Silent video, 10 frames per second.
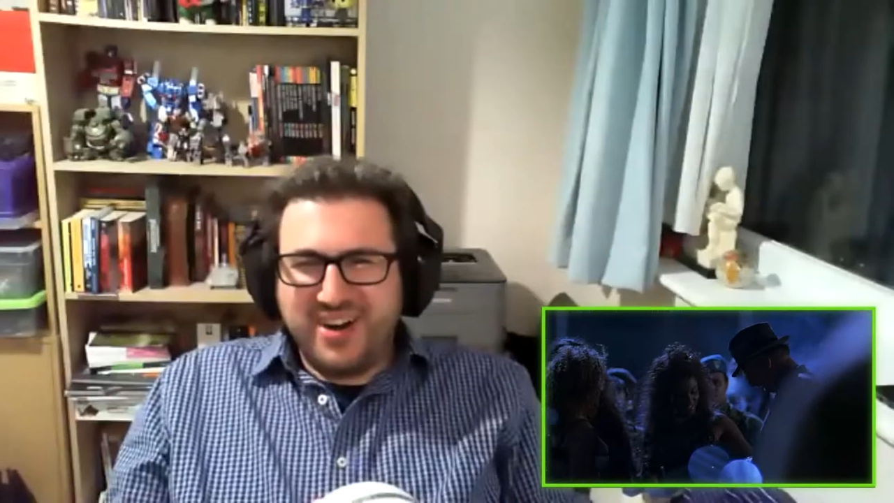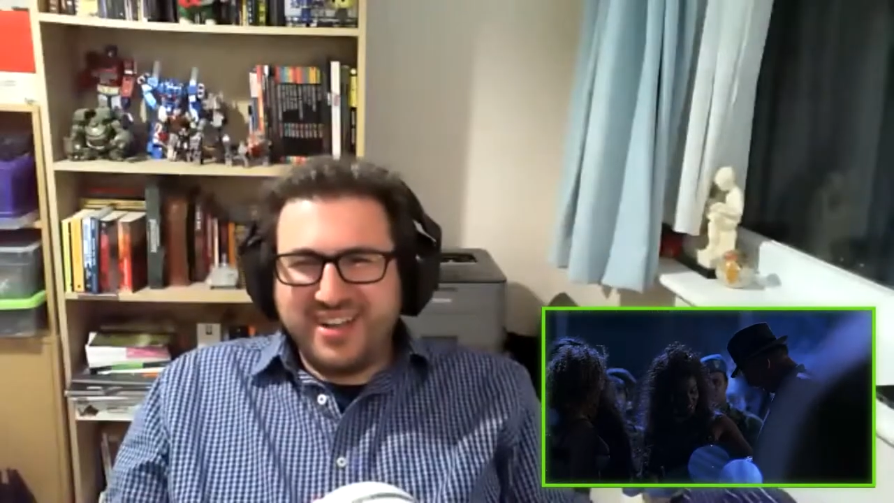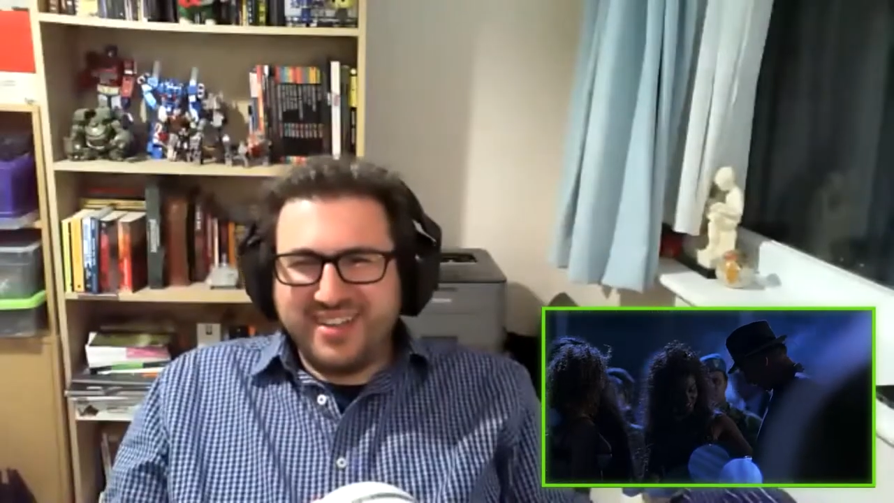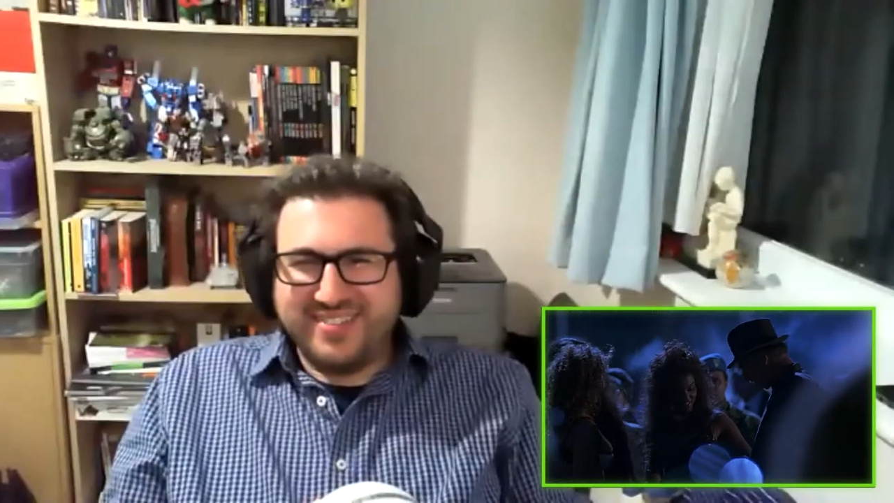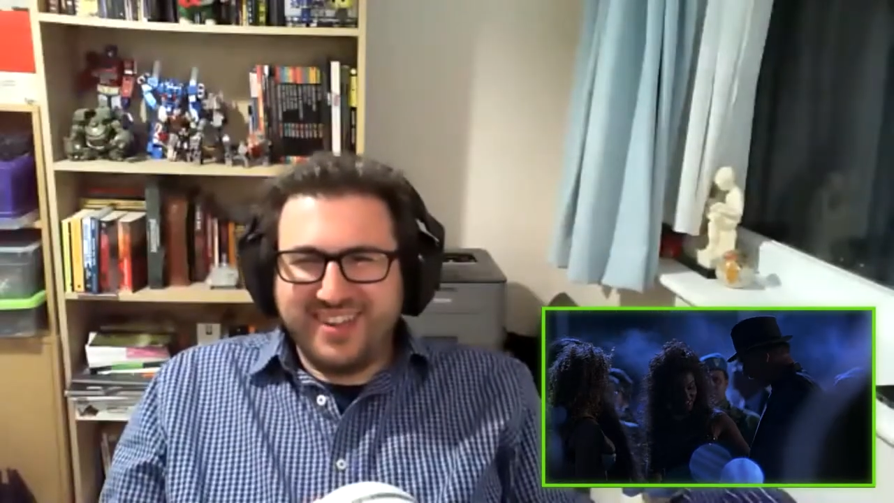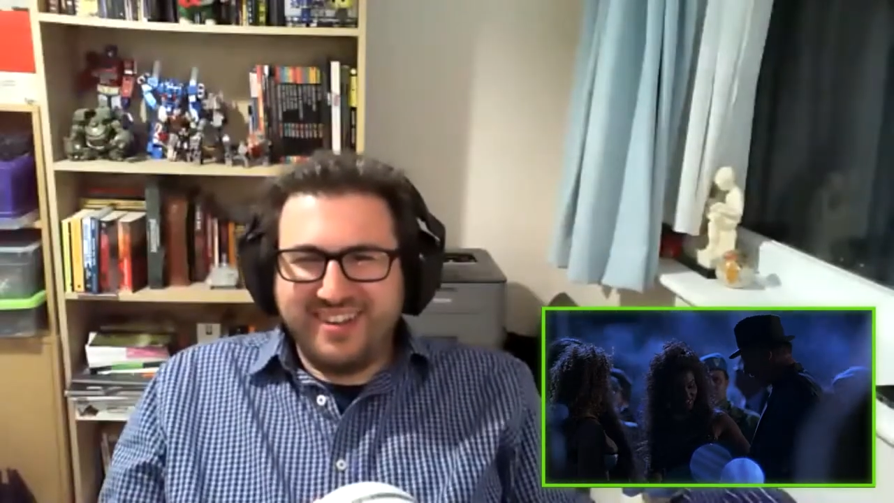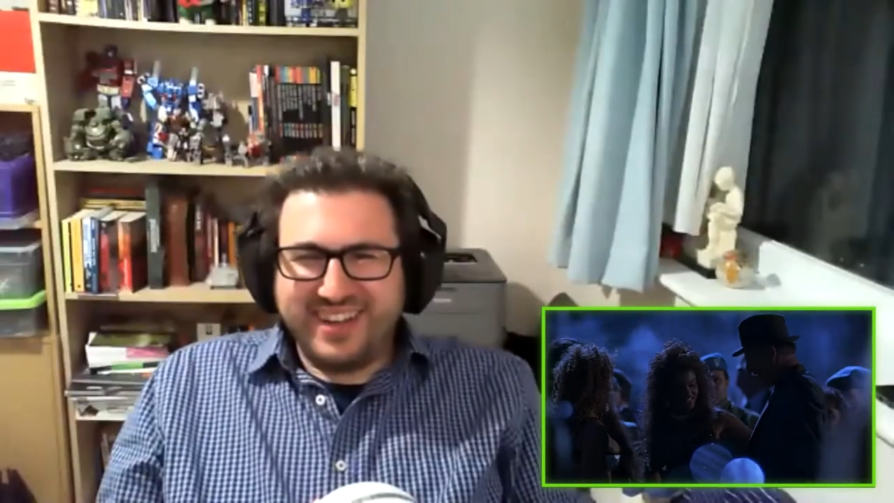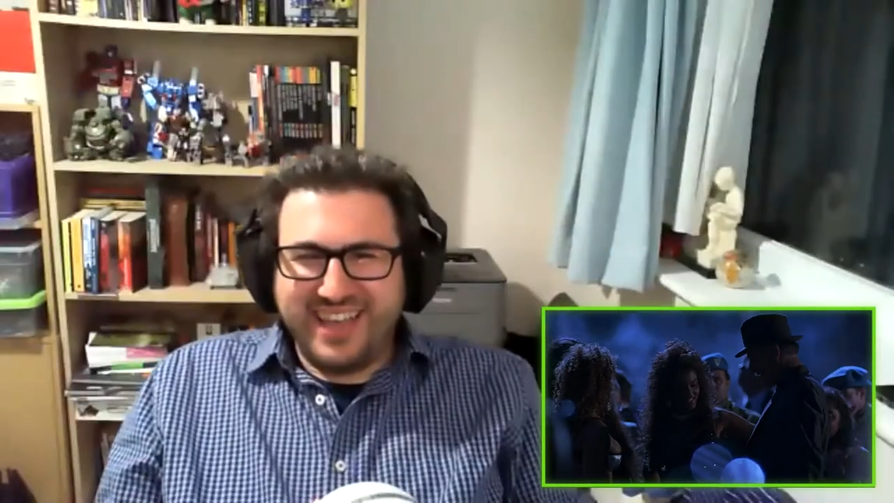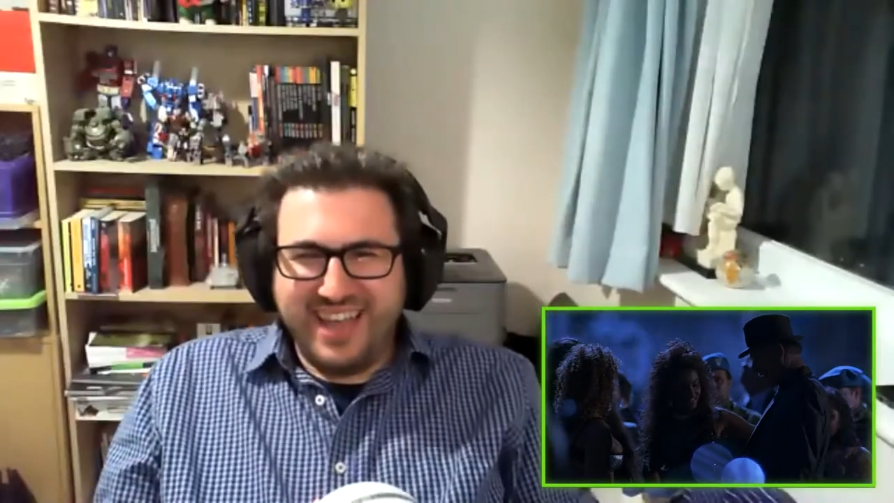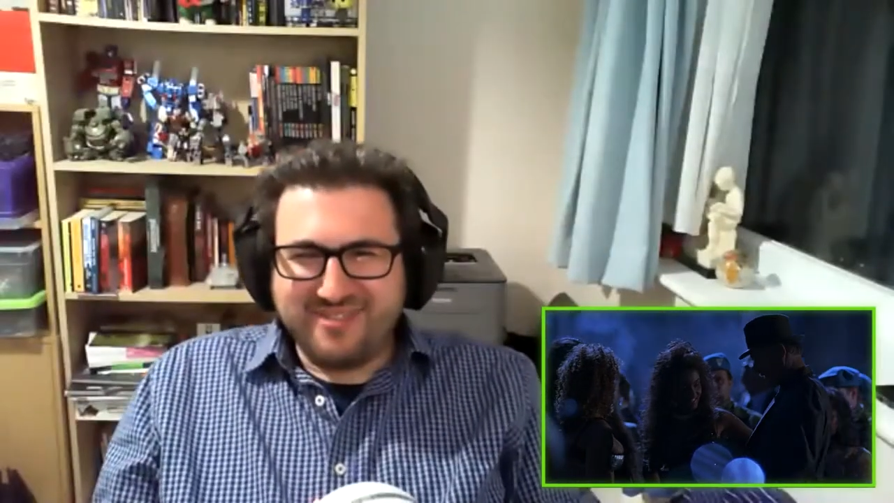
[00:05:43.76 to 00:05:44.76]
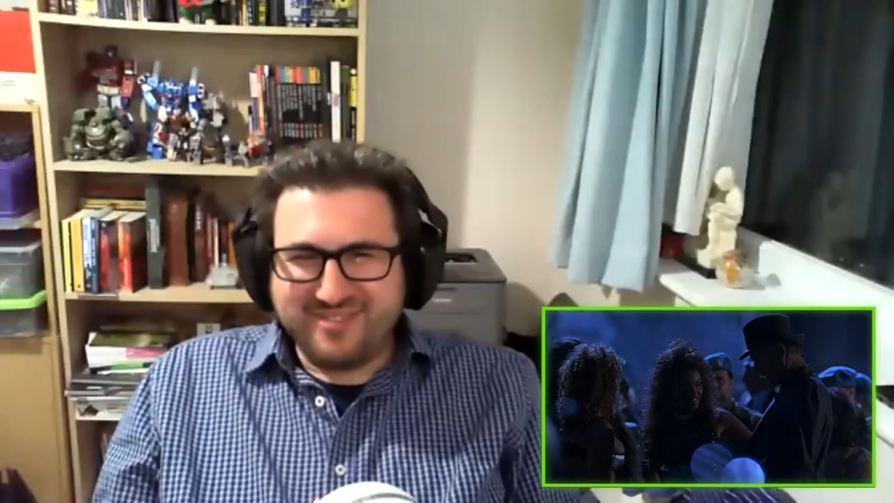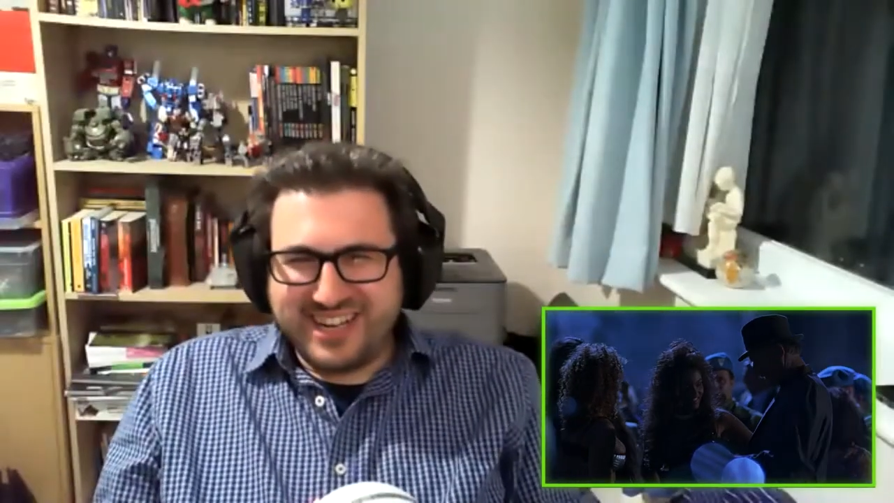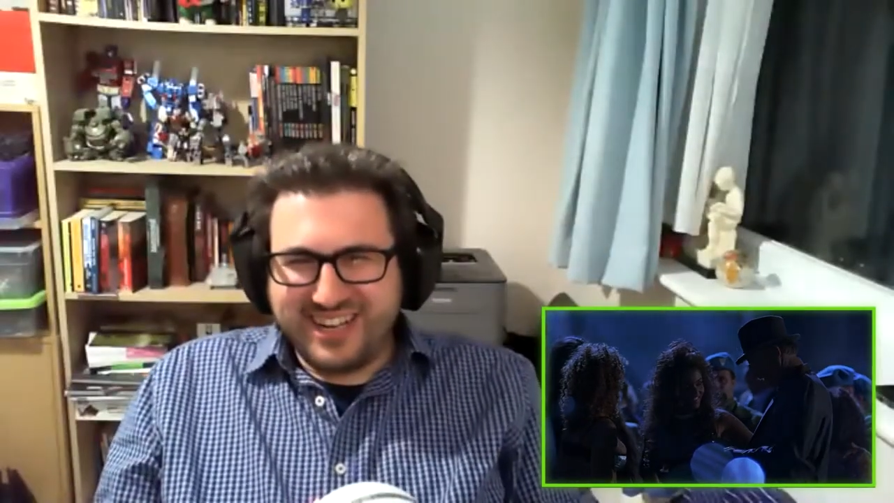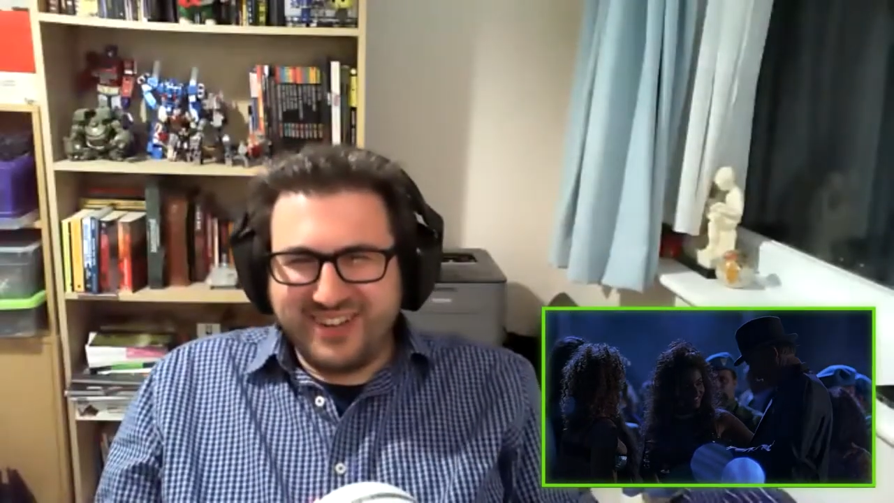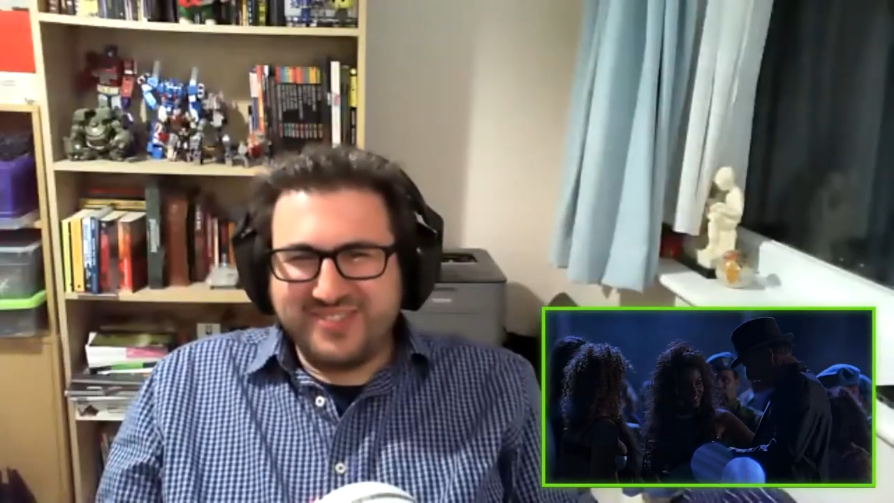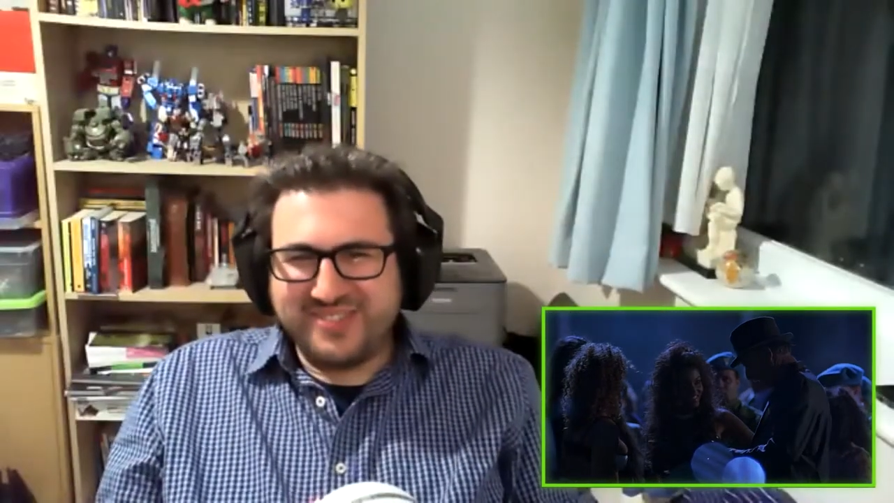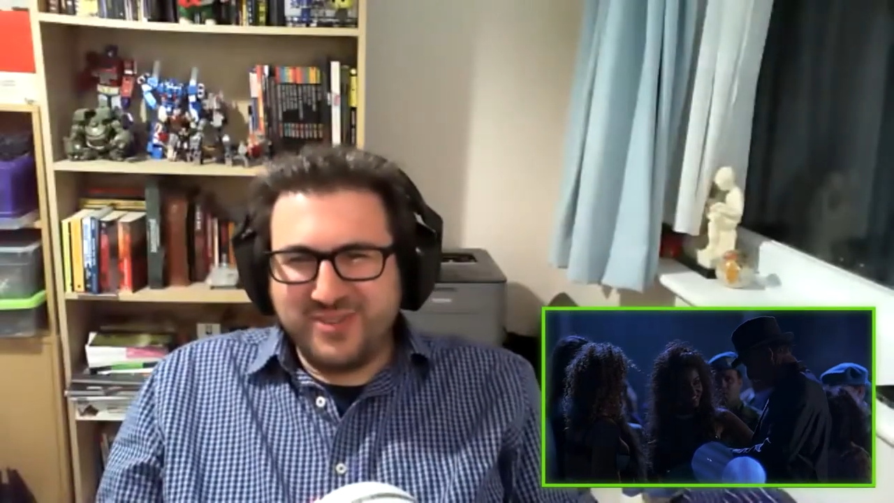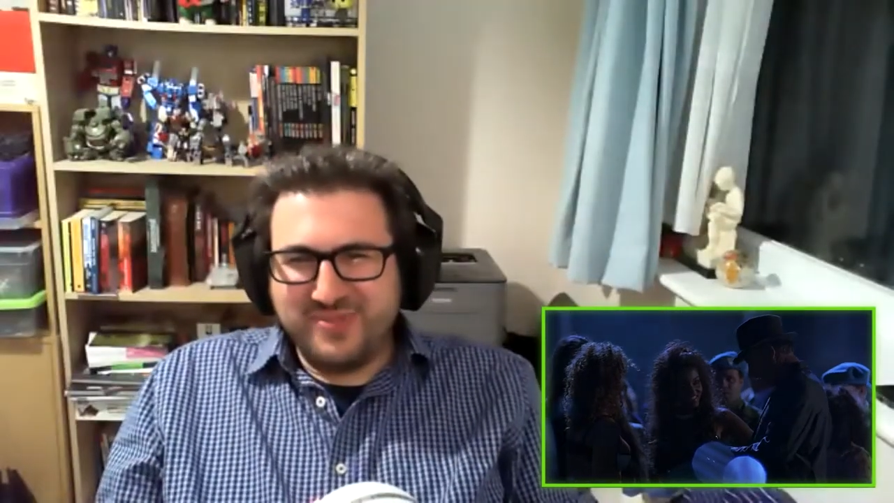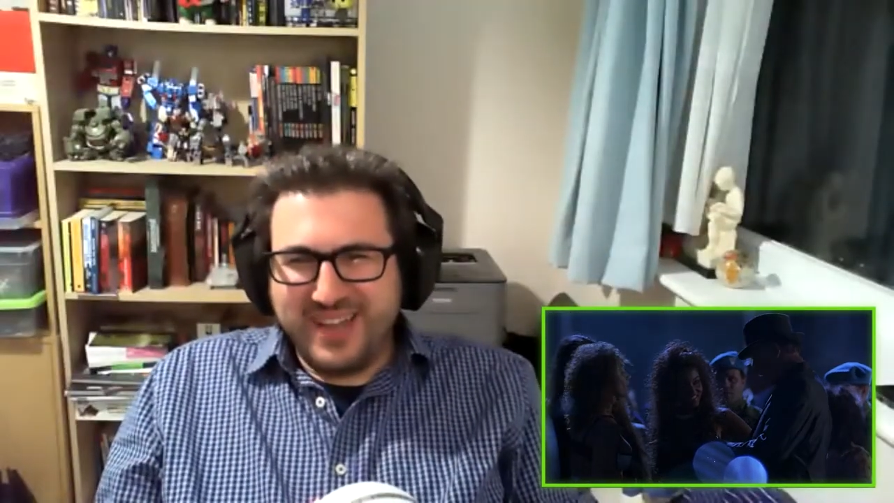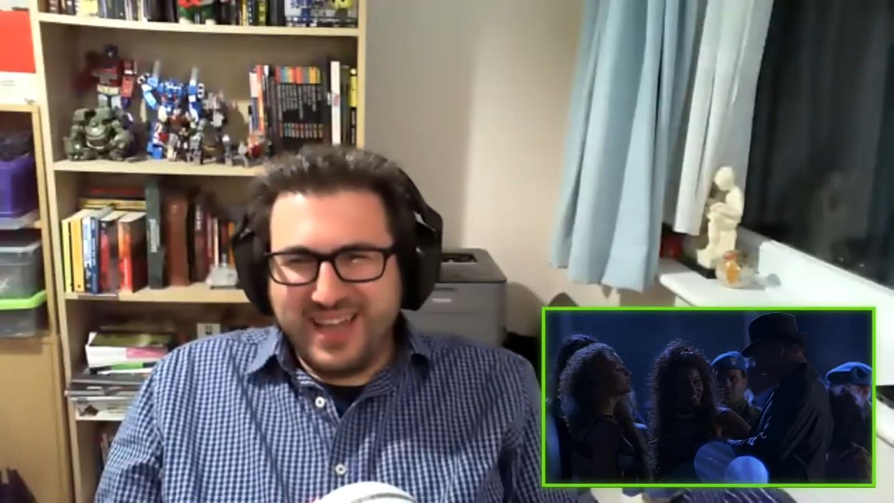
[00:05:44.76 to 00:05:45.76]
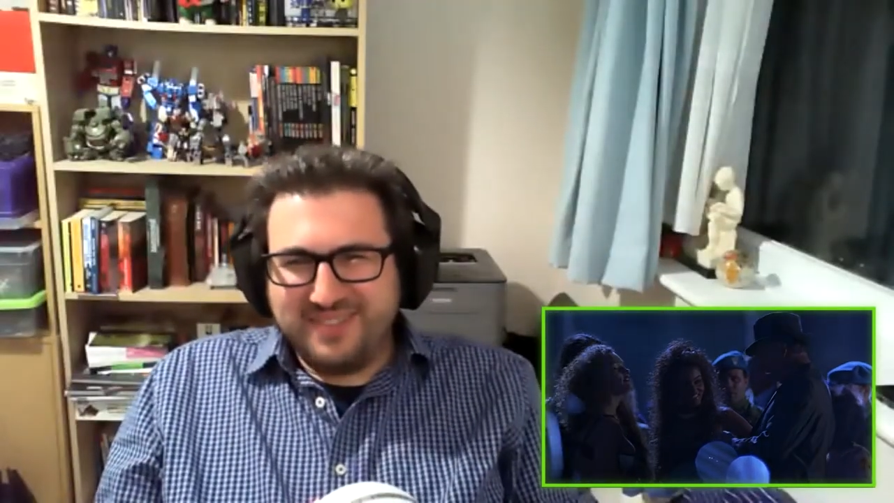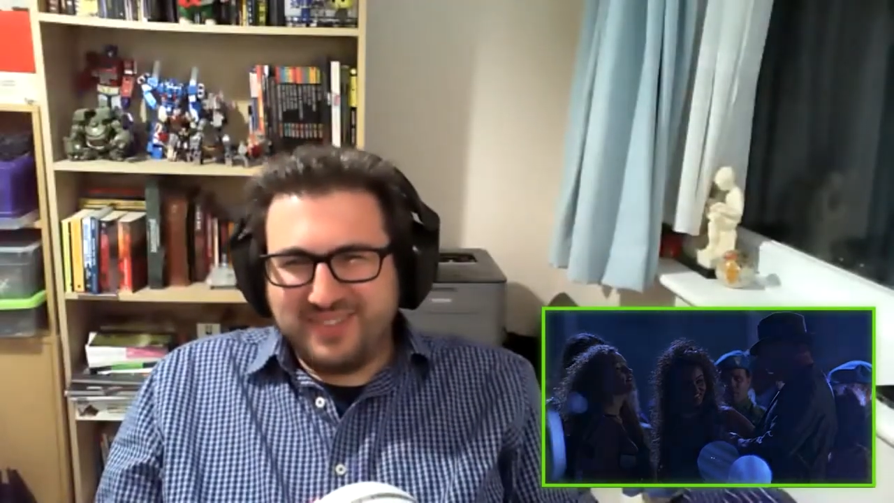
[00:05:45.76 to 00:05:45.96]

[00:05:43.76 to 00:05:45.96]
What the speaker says: starring every clone trooper ever.